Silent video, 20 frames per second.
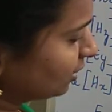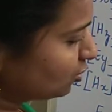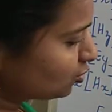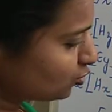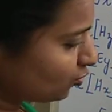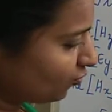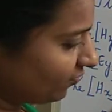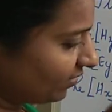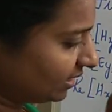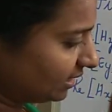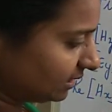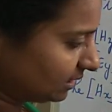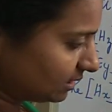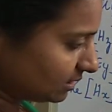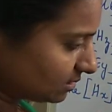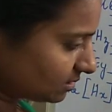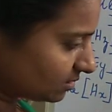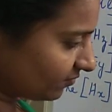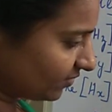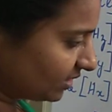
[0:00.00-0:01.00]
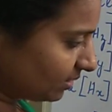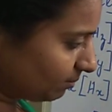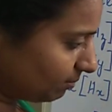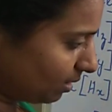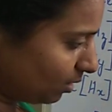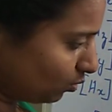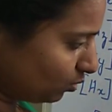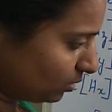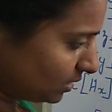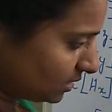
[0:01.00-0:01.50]
So when the
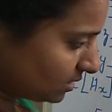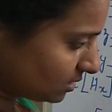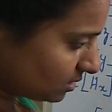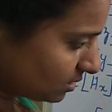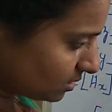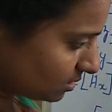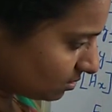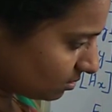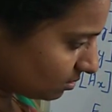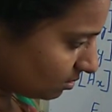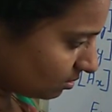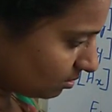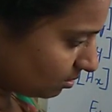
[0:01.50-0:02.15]
bowl is